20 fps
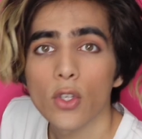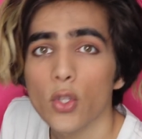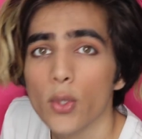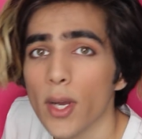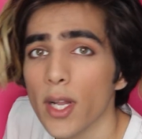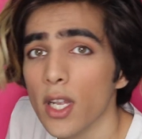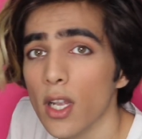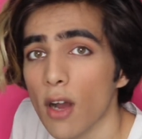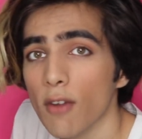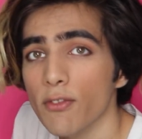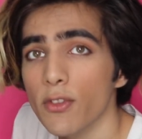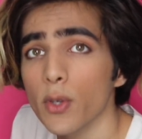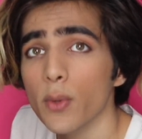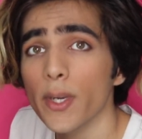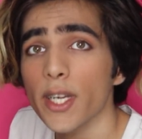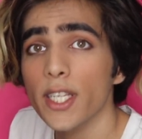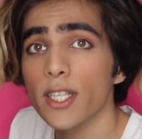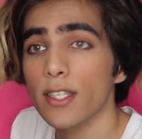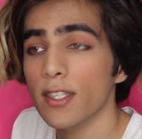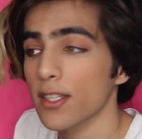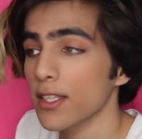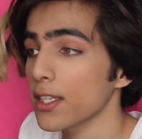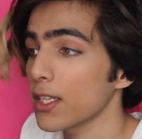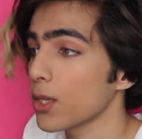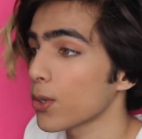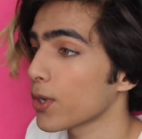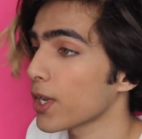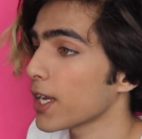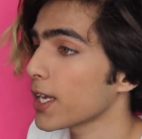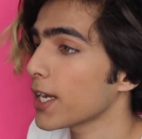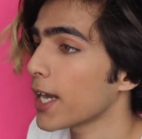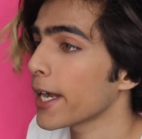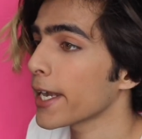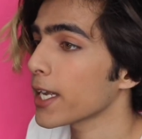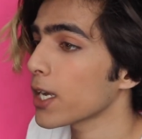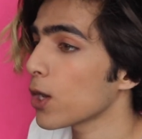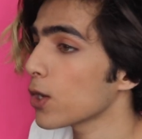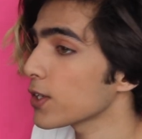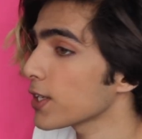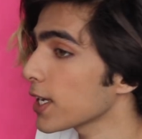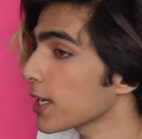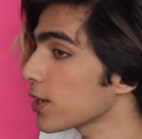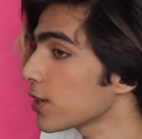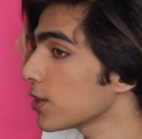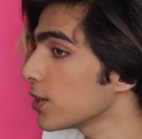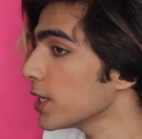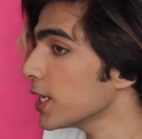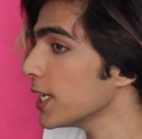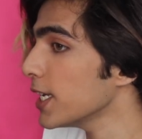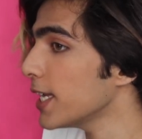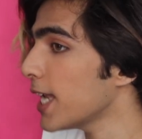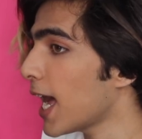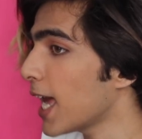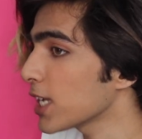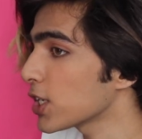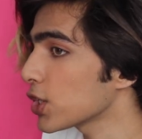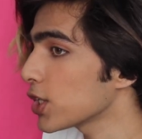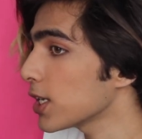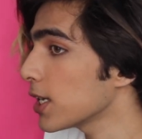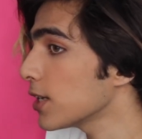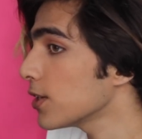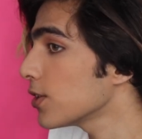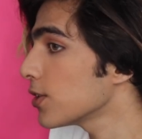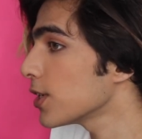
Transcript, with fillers: So I love the way this is looking right now. It's like really natural and